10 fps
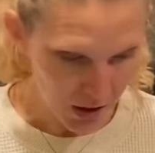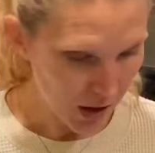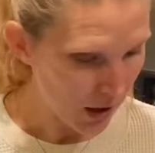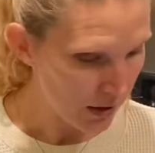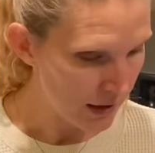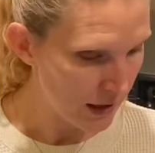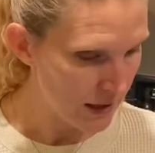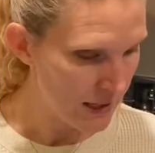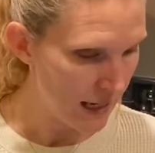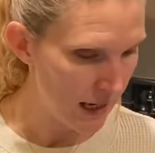And then
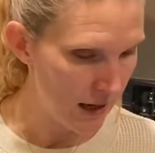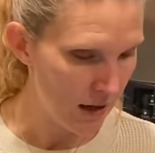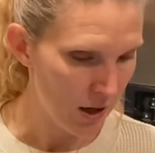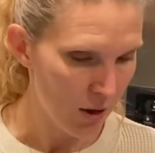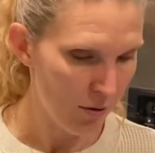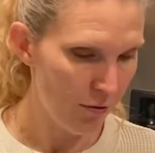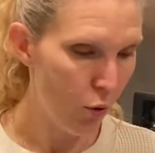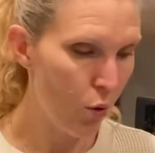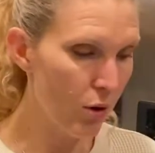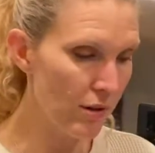day
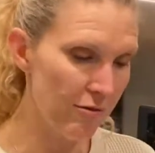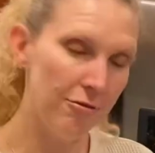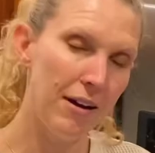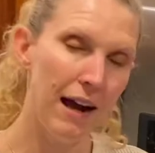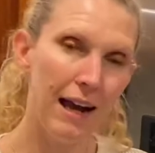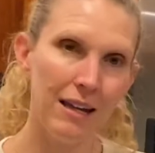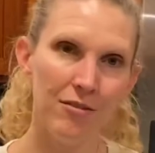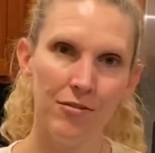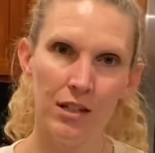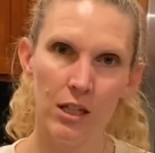4 and 5,
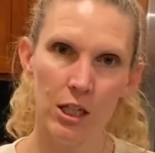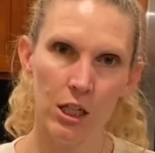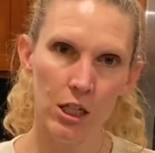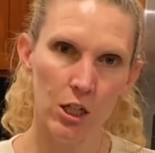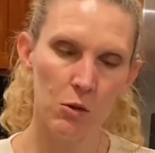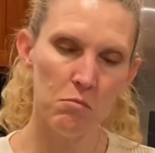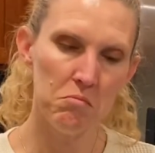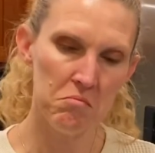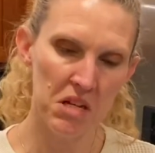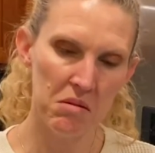you know,
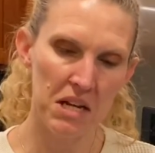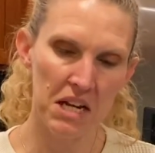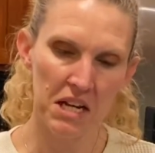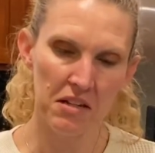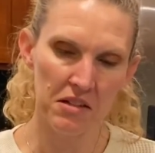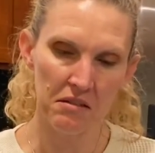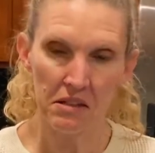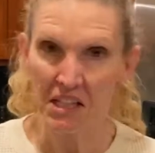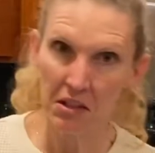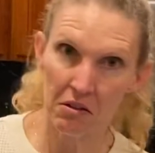maybe getting into
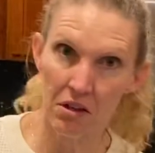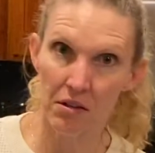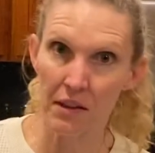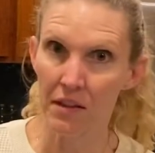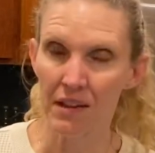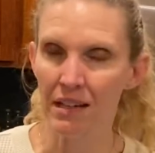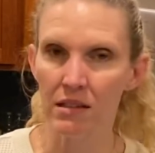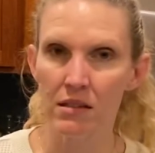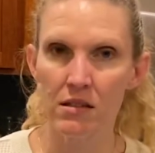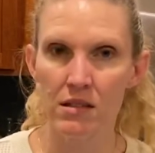kill all the
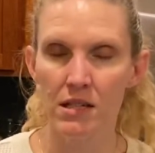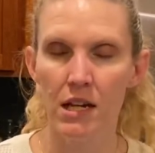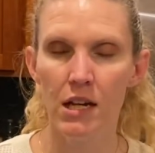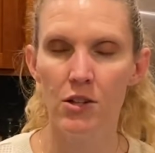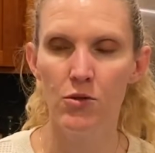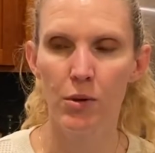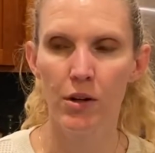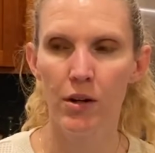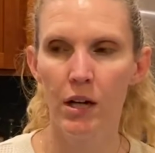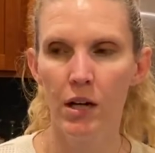things stage
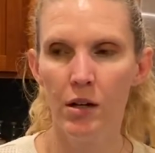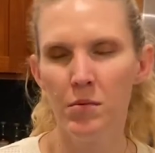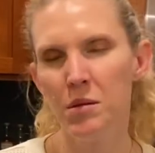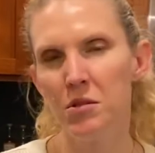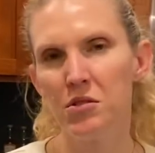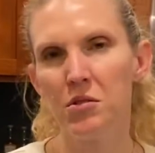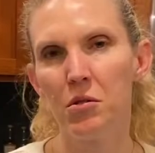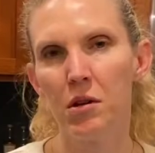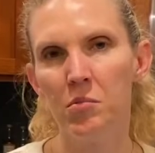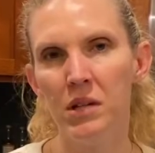where maybe you're a little
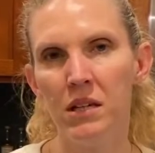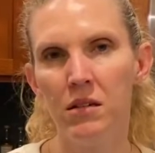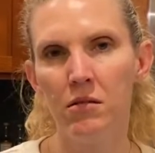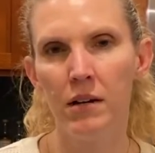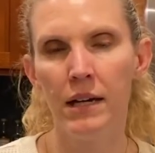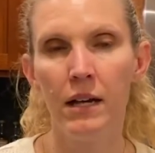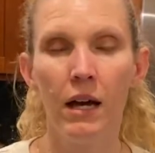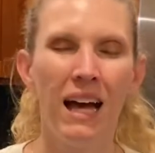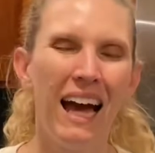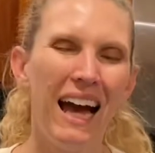grumpy, right?
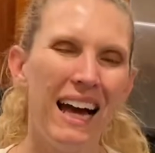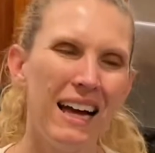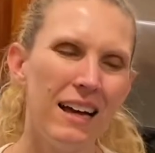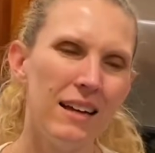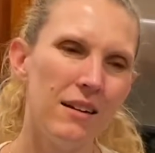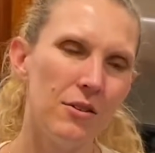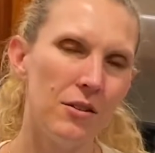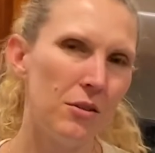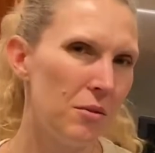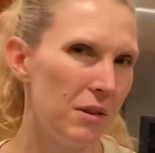I
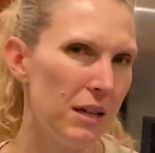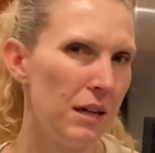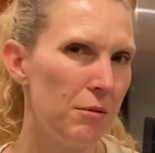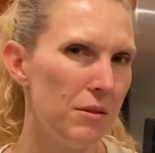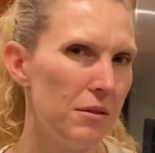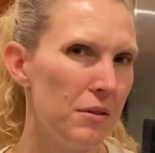don't think I was